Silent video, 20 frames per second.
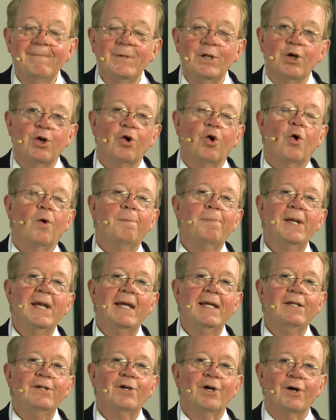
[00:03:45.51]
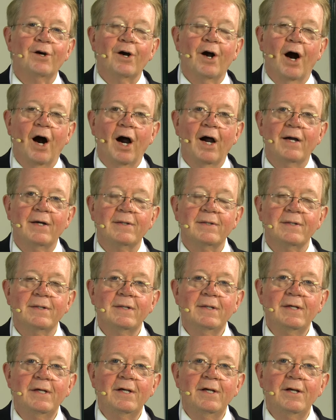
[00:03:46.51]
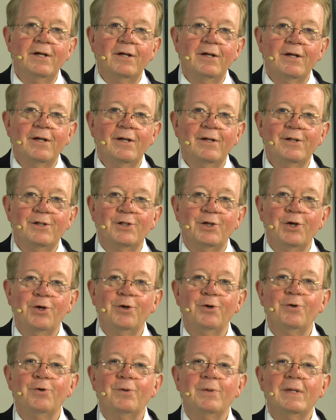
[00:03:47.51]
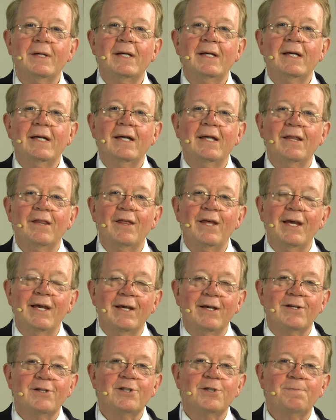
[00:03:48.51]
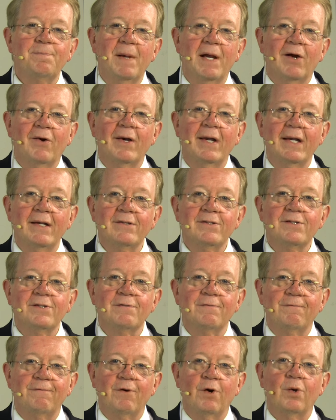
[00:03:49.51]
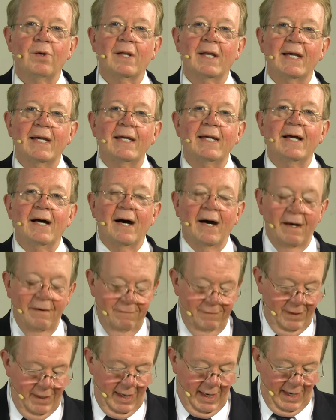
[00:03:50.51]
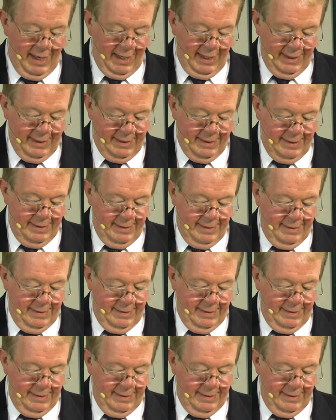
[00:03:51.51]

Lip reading: you're opening your heart to the experience fully of God,